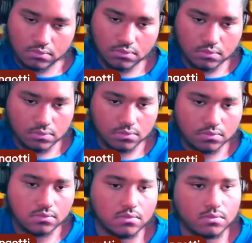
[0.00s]

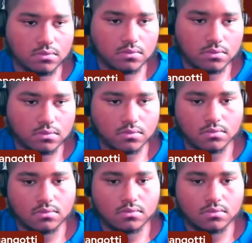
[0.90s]

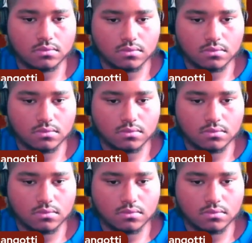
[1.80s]
[no speech]